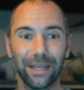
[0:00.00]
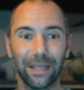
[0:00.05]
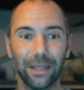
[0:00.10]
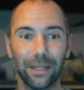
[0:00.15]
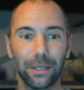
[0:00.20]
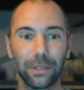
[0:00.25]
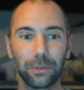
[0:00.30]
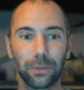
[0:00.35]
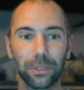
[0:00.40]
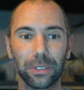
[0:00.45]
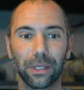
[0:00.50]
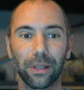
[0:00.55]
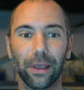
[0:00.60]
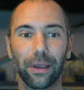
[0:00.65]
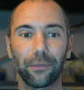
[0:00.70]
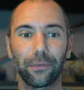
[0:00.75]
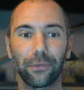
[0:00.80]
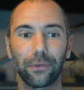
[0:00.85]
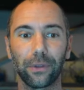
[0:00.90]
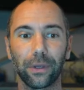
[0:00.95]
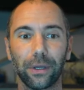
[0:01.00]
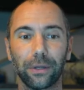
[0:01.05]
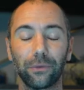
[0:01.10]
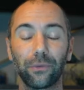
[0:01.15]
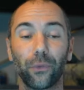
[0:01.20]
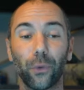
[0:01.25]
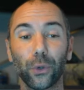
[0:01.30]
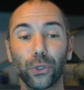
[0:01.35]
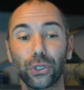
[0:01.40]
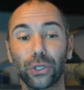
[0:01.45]
this was left
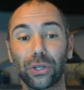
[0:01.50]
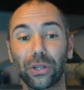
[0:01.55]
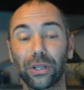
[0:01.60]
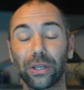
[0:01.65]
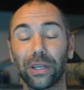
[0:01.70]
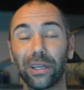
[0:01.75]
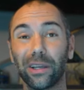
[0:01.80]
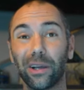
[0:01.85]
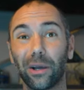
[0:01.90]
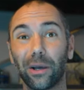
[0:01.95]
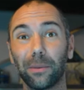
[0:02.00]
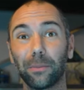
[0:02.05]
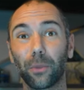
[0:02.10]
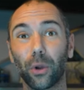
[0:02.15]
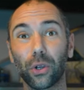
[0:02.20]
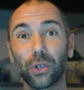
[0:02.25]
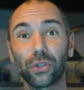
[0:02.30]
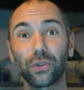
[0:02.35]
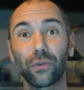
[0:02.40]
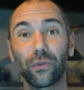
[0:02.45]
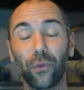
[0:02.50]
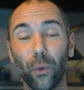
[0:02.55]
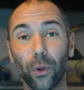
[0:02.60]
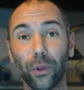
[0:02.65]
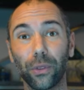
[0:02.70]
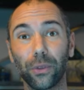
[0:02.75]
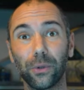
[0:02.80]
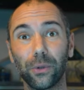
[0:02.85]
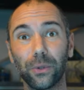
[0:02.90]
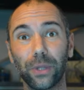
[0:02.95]
unfortunately on March
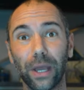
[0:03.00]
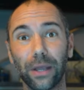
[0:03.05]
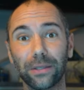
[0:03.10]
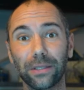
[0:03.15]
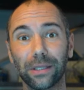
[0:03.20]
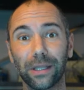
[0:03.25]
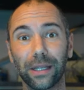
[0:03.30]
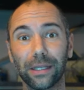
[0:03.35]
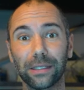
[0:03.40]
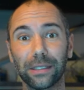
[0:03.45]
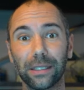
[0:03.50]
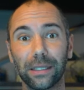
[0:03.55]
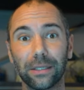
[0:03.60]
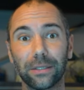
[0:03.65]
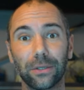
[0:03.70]
4th, 2019.